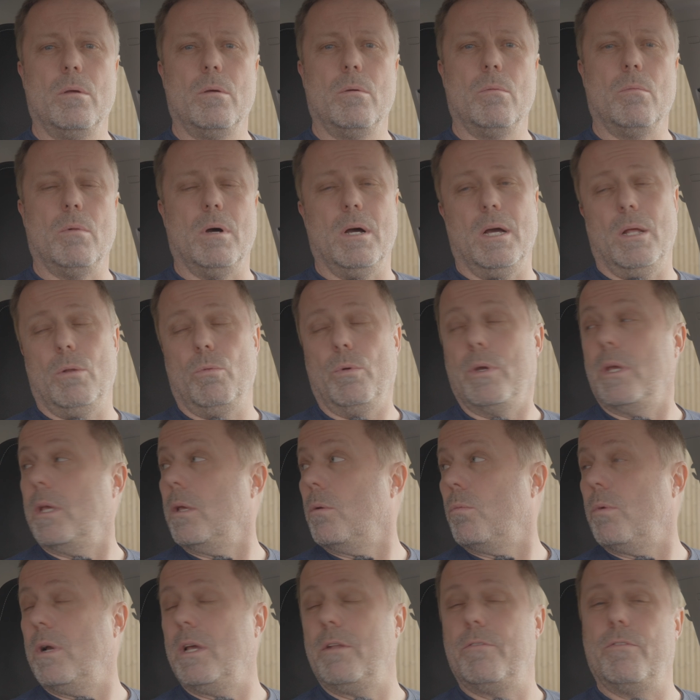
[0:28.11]
While we
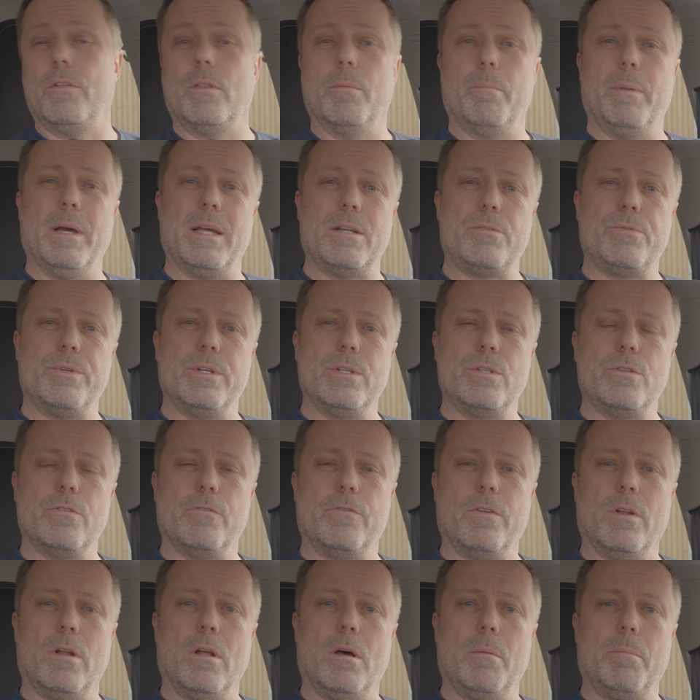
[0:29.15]
wait for the battery to
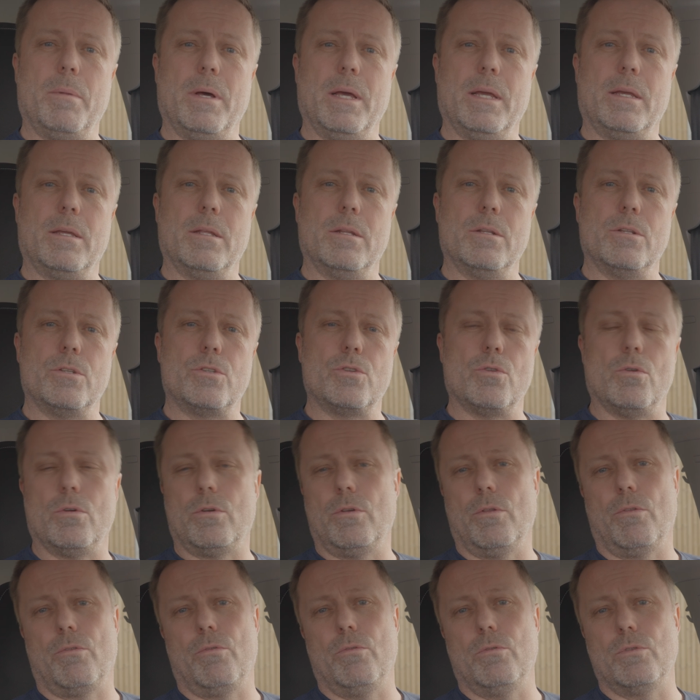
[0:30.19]
fill up, I can talk
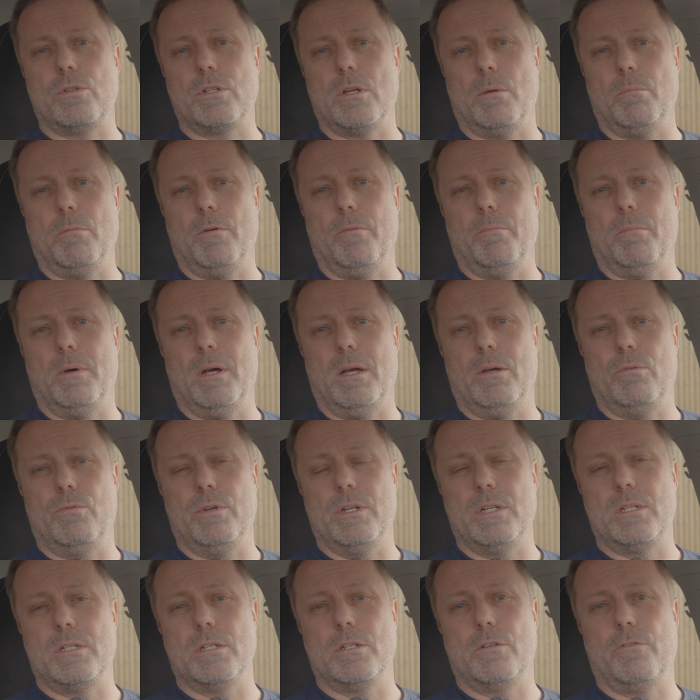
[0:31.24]
you through some of my
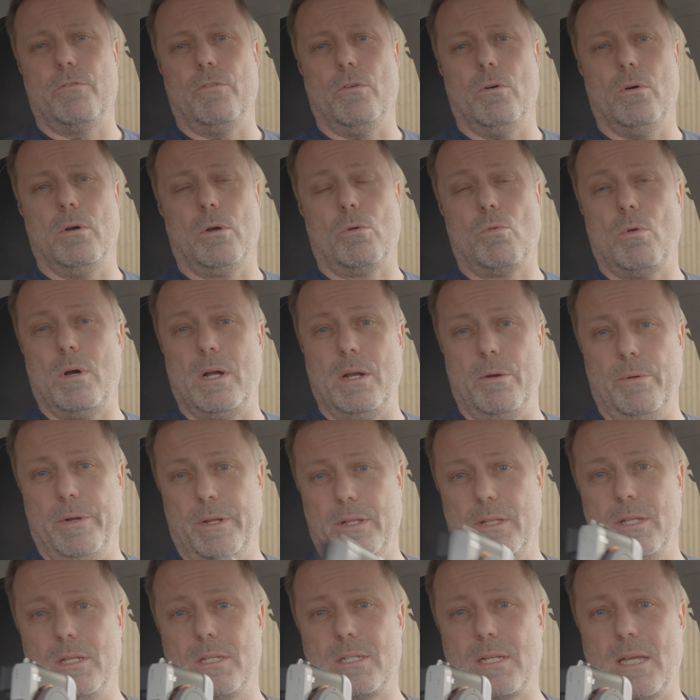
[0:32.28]
reasons for acquiring
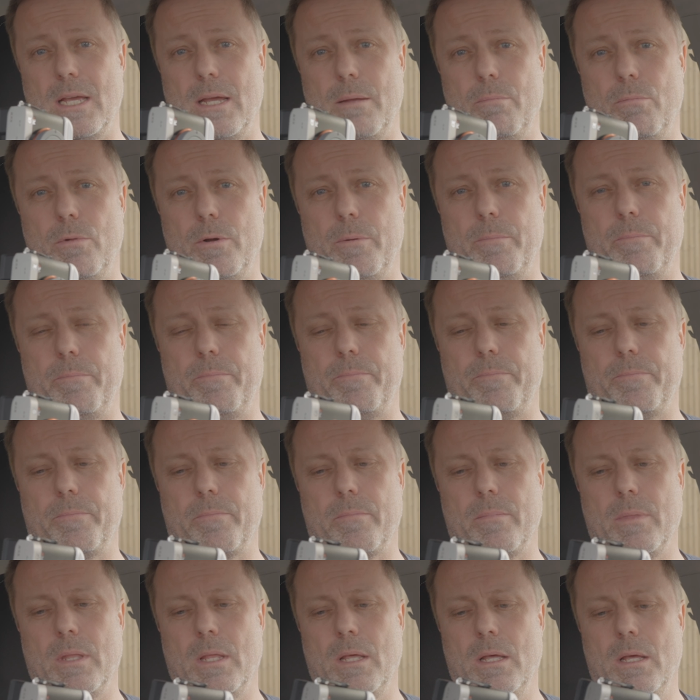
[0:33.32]
this camera.
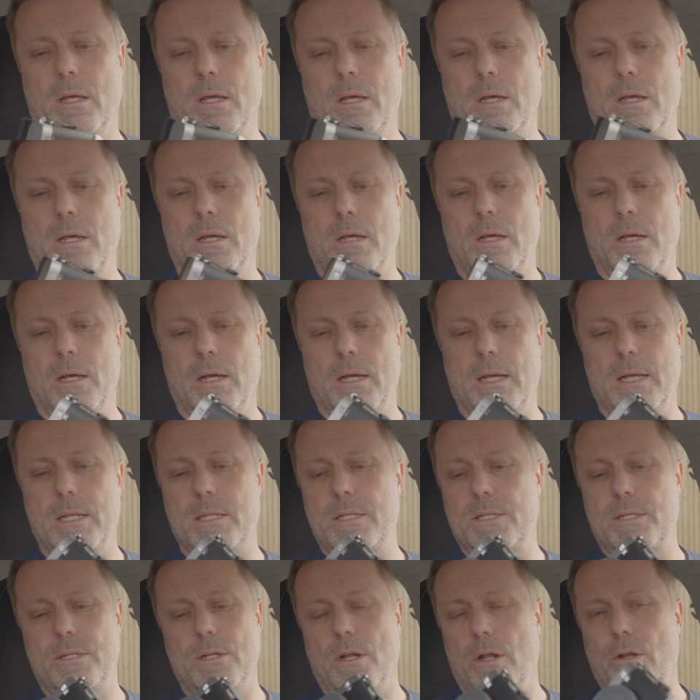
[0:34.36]

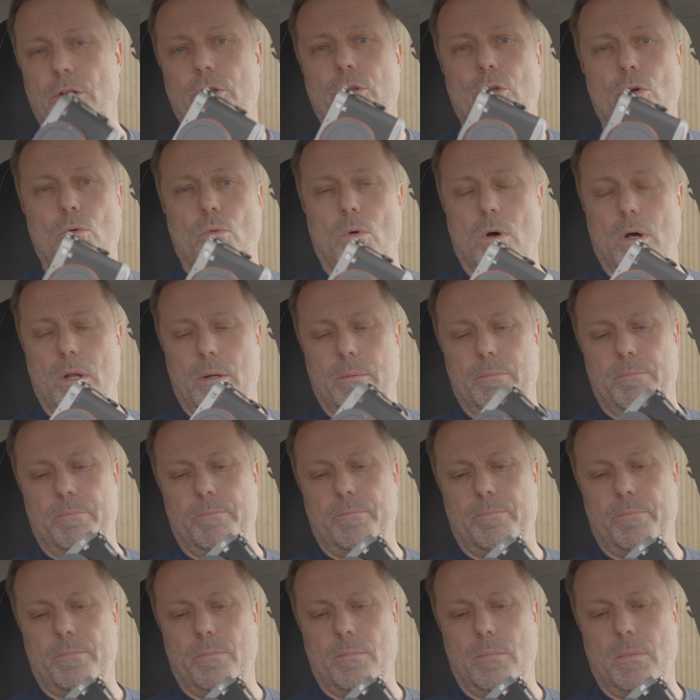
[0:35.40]
It's not a new one.
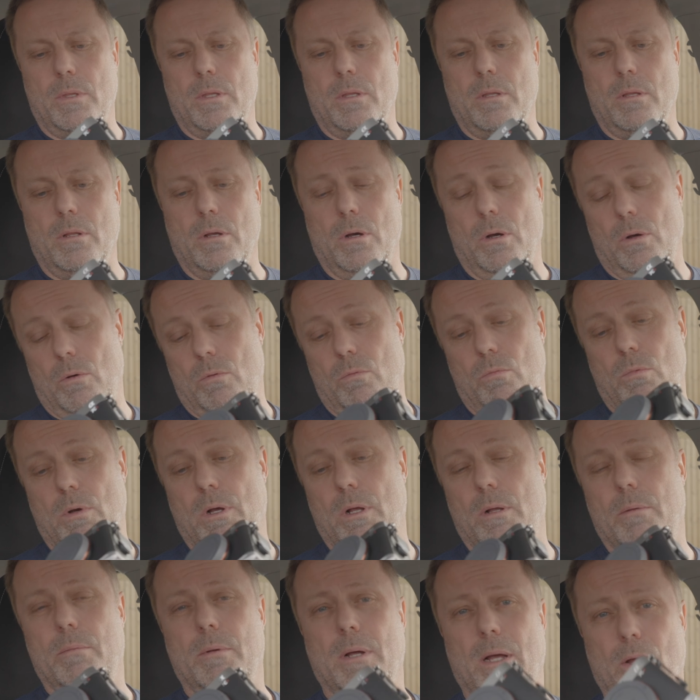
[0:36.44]
Oh,
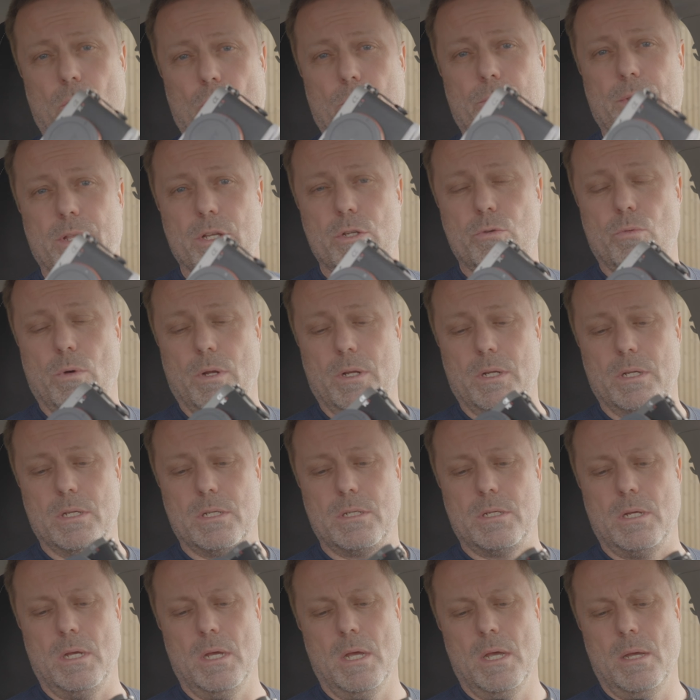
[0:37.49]
well, I hope this one
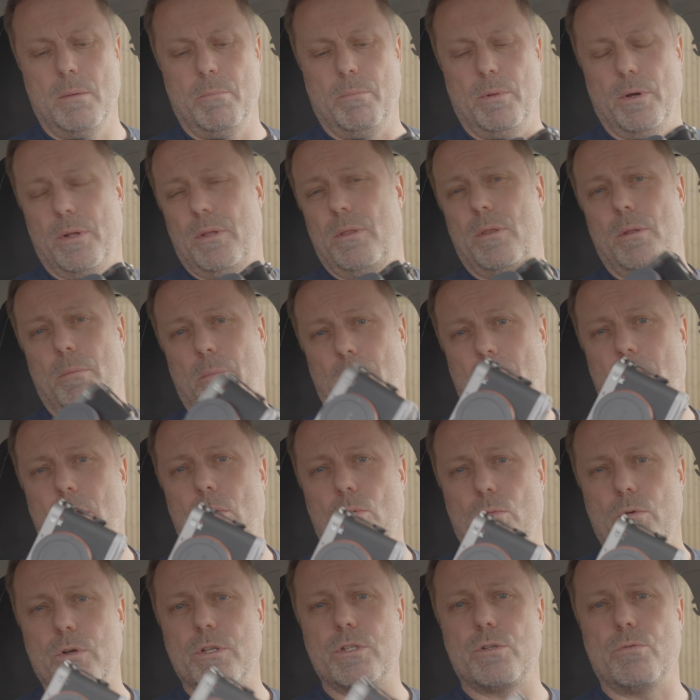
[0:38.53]
is. But the
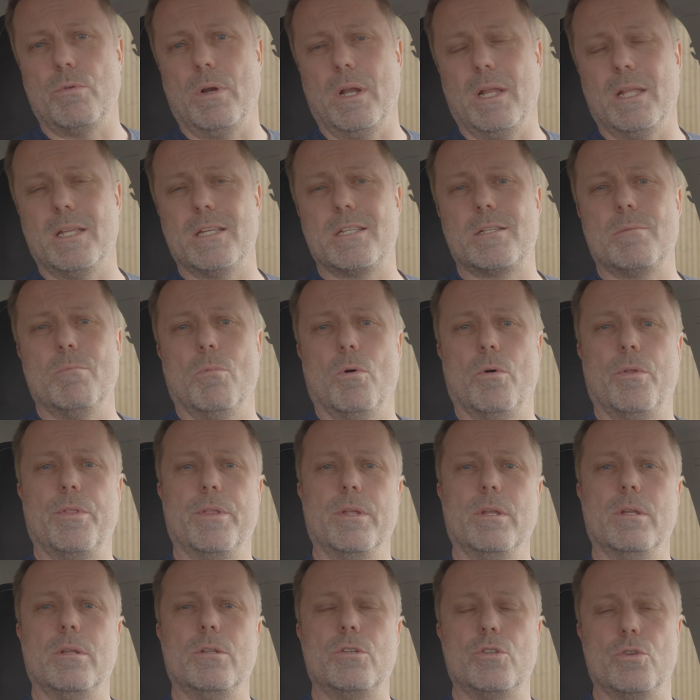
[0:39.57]
model was released more
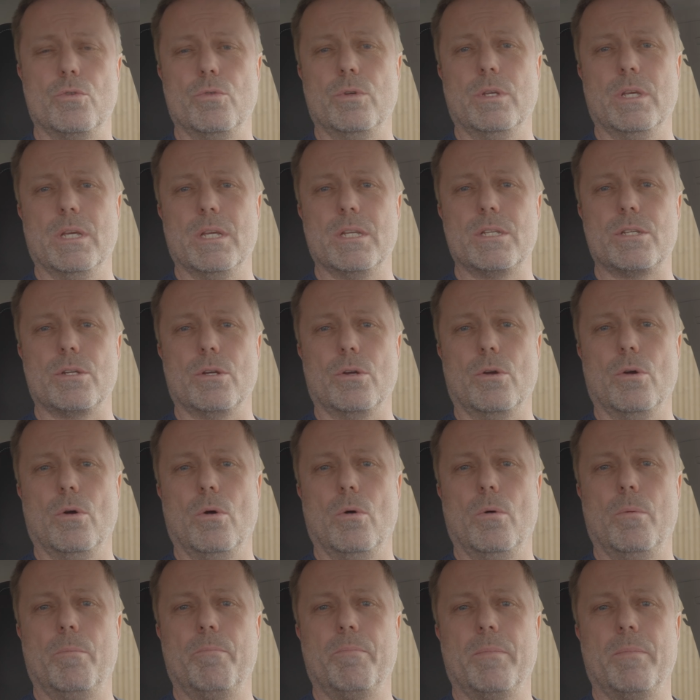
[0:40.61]
than 2 years ago.